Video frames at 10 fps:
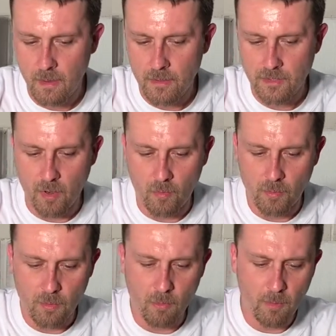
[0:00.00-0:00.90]
So
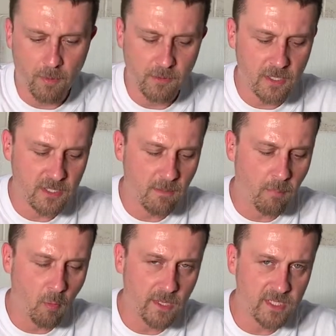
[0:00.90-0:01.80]
you want to put these in
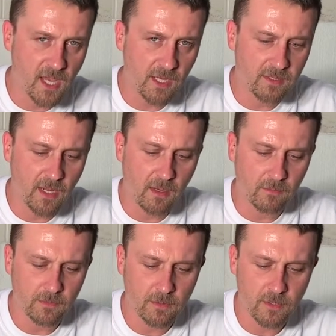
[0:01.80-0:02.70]
pointy side
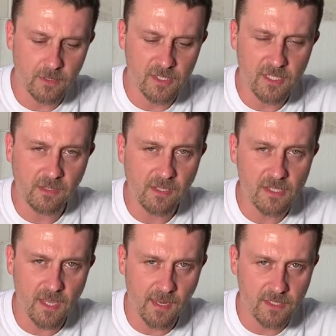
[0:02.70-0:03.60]
down. So let's get
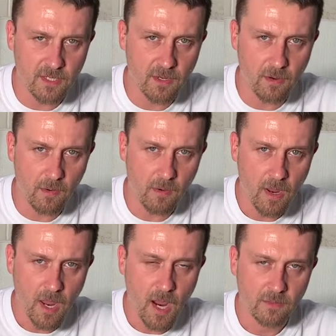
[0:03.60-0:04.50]
these eggs in here
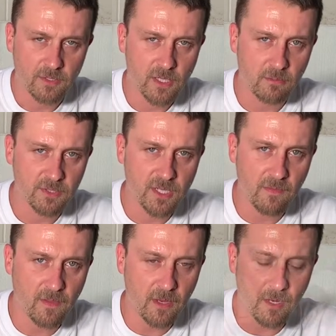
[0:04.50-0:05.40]
and let's get them set
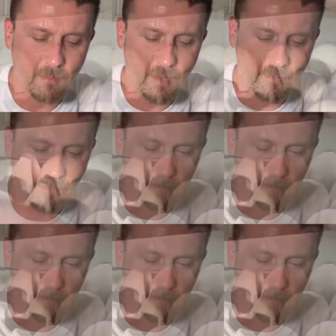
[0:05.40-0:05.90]
in the incubator.